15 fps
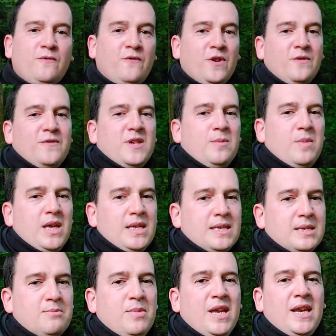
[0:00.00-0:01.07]
50
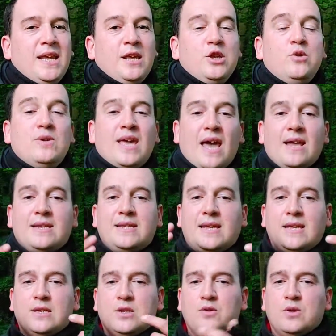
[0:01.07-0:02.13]
meters, meaning you can
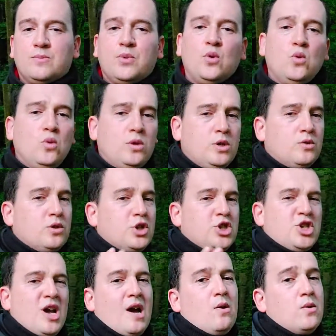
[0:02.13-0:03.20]
take it to the pool, to the
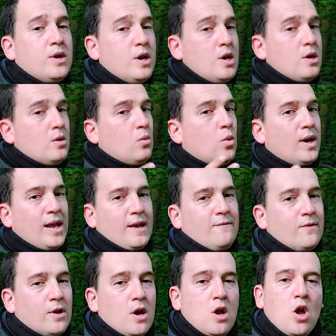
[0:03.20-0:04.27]
shower,
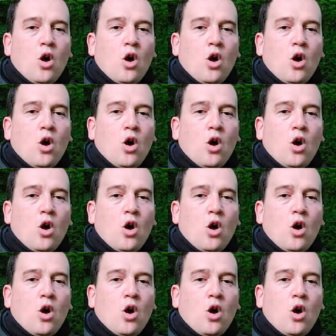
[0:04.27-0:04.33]
whatever.